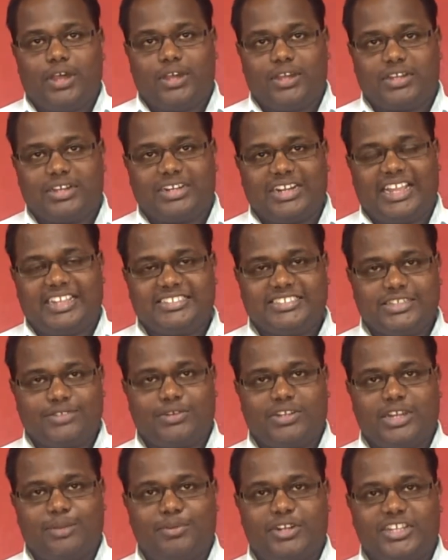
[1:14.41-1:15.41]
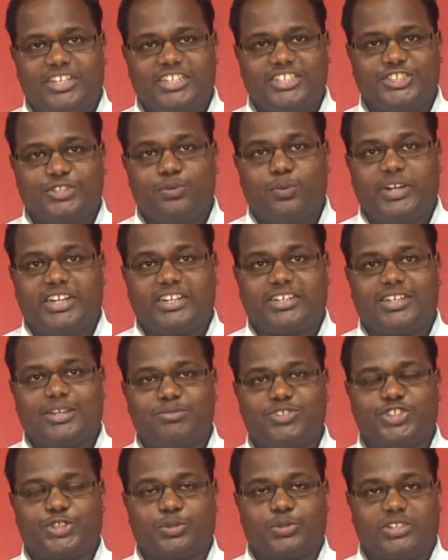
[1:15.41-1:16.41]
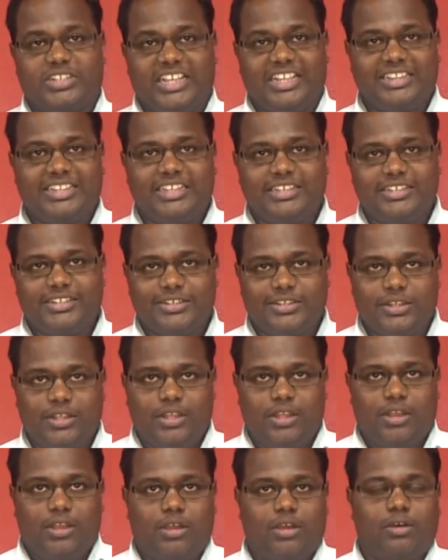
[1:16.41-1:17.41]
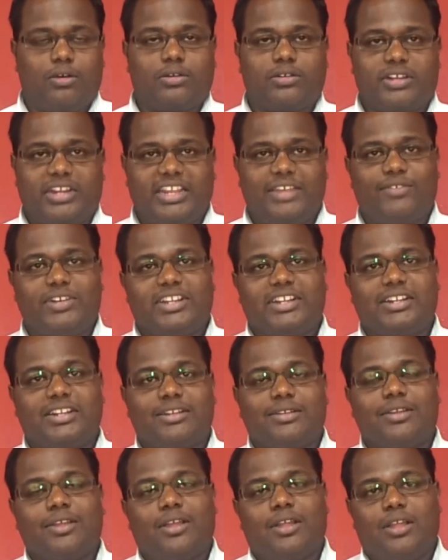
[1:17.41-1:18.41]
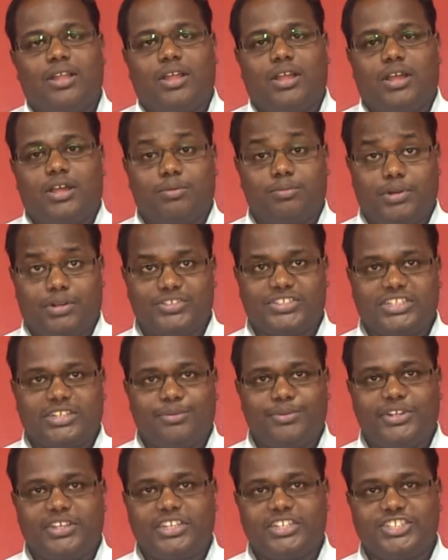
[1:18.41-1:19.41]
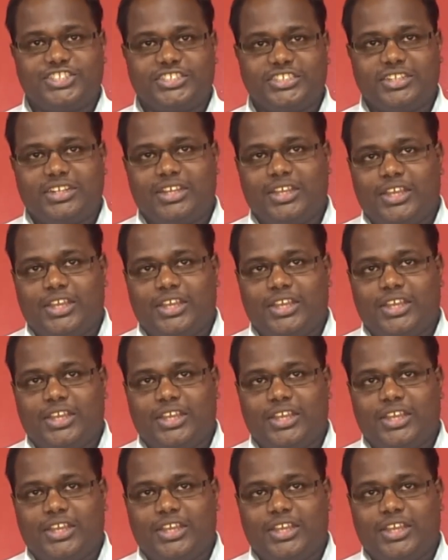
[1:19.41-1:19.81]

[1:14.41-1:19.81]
client-server communication when it comes to telnet or even in browser communication.